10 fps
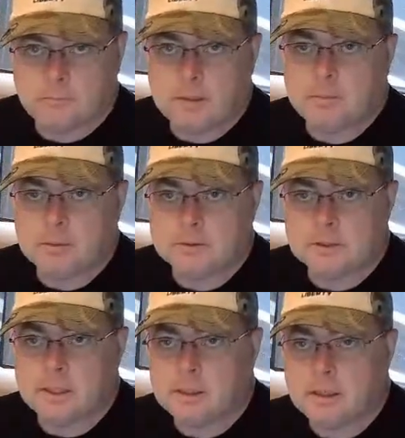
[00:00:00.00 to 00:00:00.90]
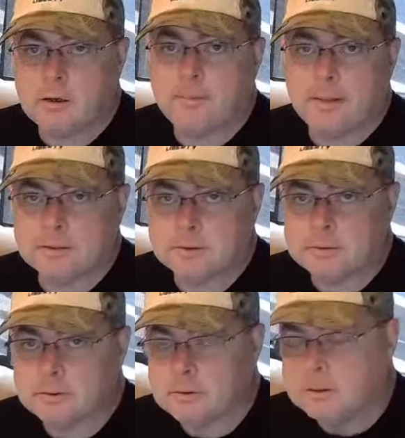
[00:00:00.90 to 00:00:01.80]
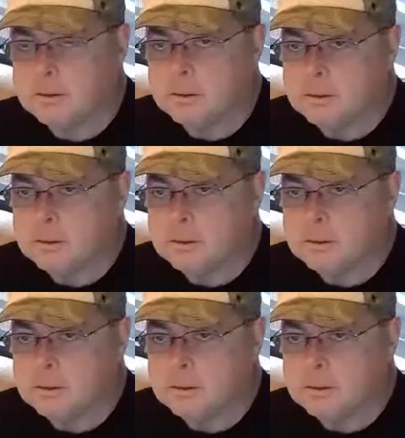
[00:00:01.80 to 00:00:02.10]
for people to see and hear our message.